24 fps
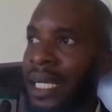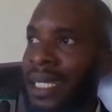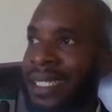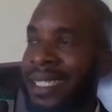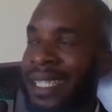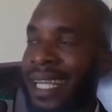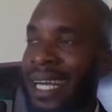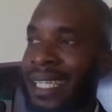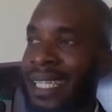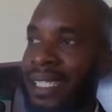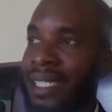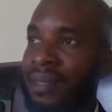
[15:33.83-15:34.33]

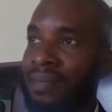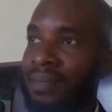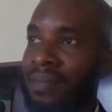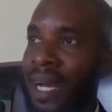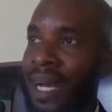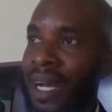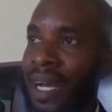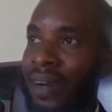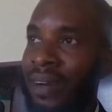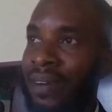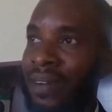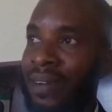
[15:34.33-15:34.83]
that
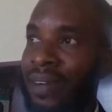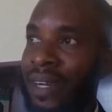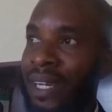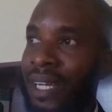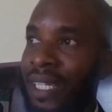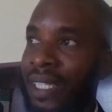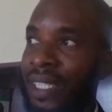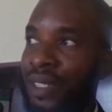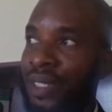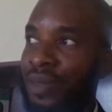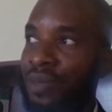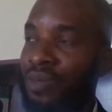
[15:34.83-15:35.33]

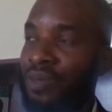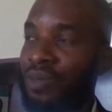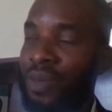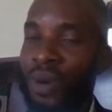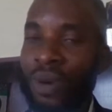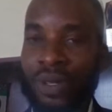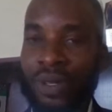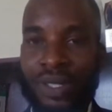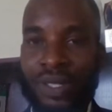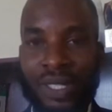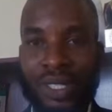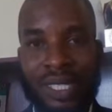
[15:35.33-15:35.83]
marriage
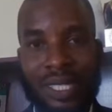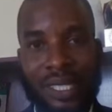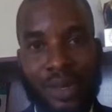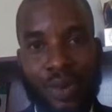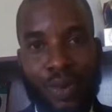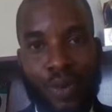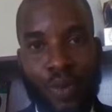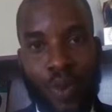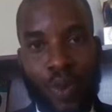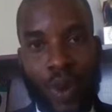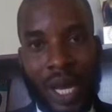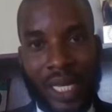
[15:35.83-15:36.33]
must, the
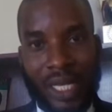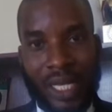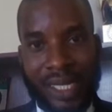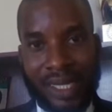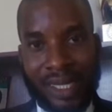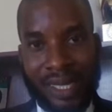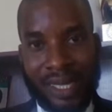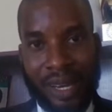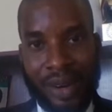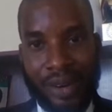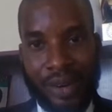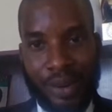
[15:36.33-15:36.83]
wedding
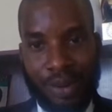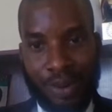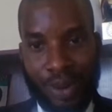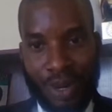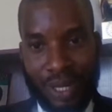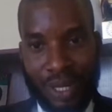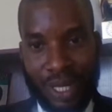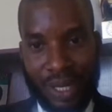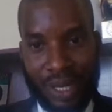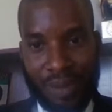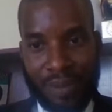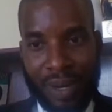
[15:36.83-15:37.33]

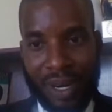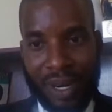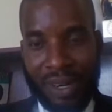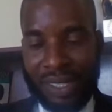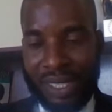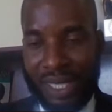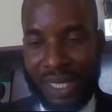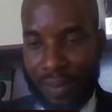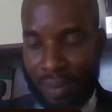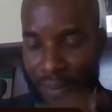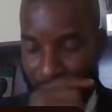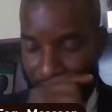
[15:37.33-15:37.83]
ceremony, the marriage
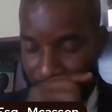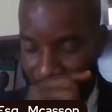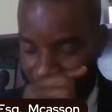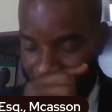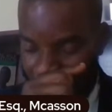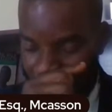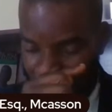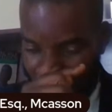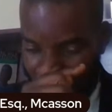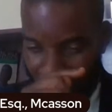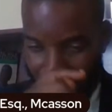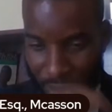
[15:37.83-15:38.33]

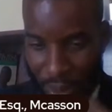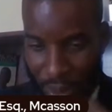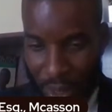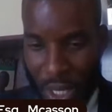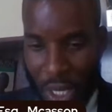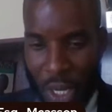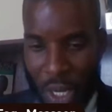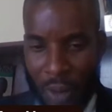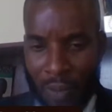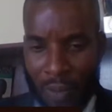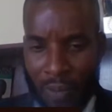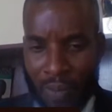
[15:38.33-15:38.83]
ceremony
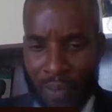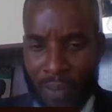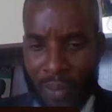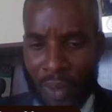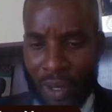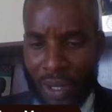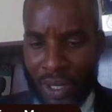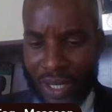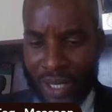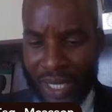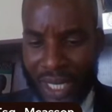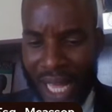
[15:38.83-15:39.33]

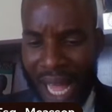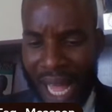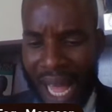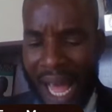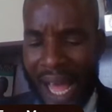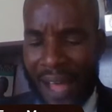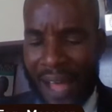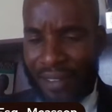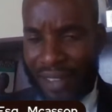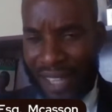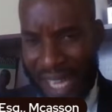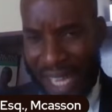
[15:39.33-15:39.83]
must
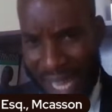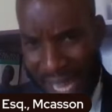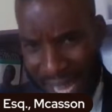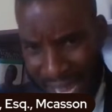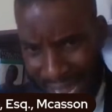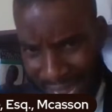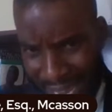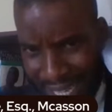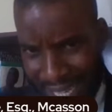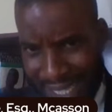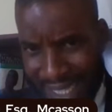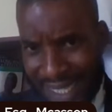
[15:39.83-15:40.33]
have
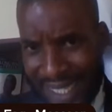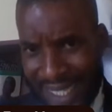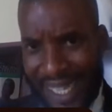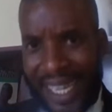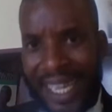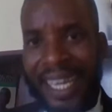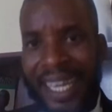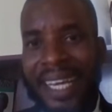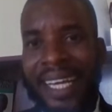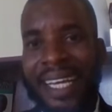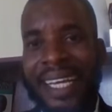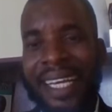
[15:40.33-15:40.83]
held
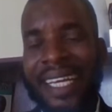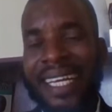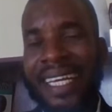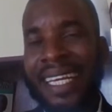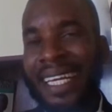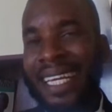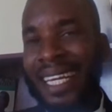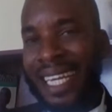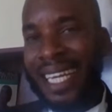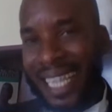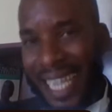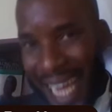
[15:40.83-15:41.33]

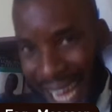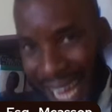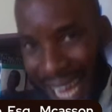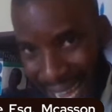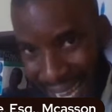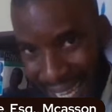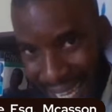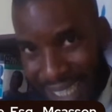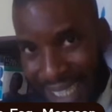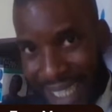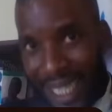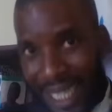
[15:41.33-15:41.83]
in
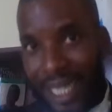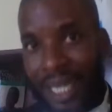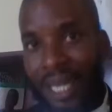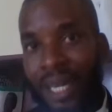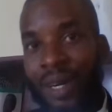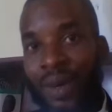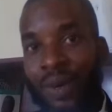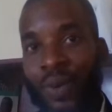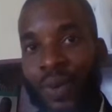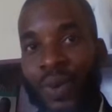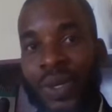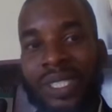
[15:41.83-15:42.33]
line
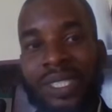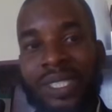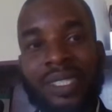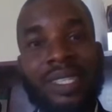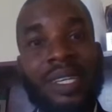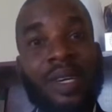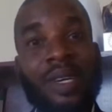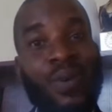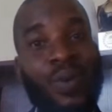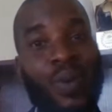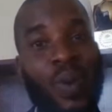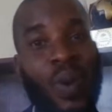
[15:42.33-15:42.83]
with the
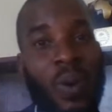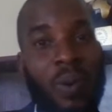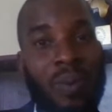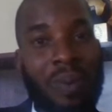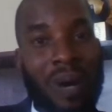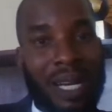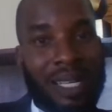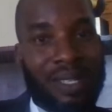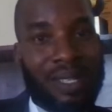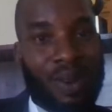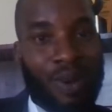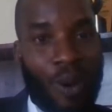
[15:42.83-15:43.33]

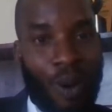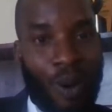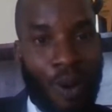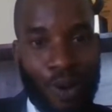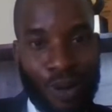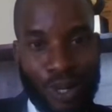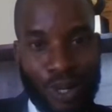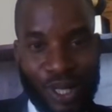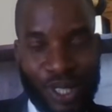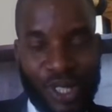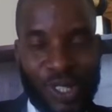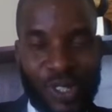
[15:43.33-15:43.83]
woman's
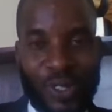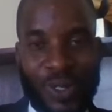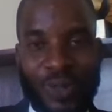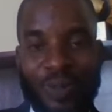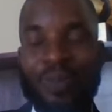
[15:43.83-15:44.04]
culture.